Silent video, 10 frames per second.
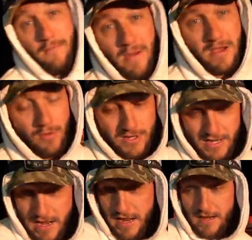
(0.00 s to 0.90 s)
a big one
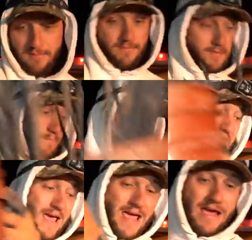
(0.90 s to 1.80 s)
today.
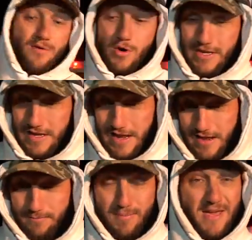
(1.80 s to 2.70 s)
Big one
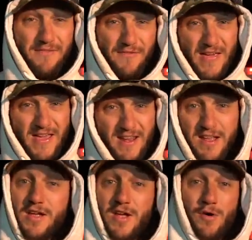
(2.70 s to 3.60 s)
today. Big feed.
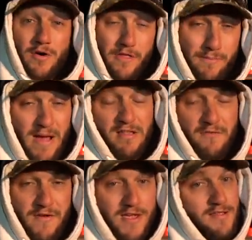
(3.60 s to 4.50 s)
One of the best
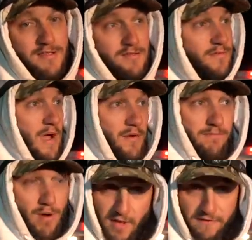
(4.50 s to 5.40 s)
feeds that
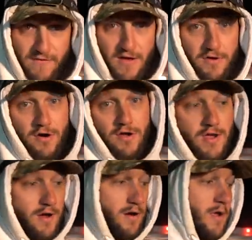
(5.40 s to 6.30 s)
we've probably found all
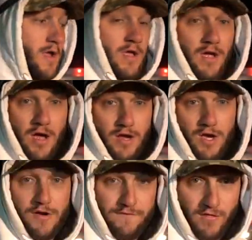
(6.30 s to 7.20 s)
year. A
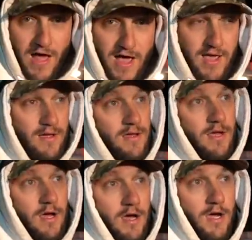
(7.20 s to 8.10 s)
good flight,
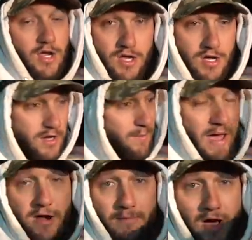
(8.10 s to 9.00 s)
a good
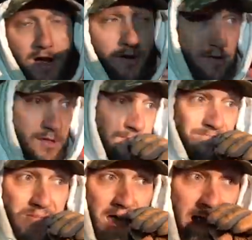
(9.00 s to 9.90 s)
amount of miles,
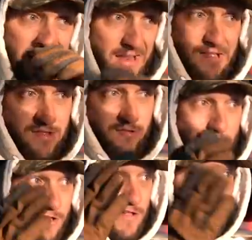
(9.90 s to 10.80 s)
and it's
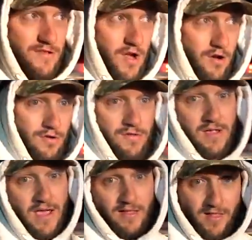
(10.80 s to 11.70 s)
strictly
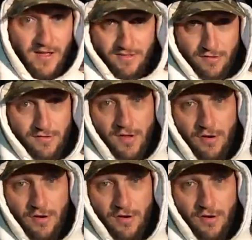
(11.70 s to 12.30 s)
snows and lessers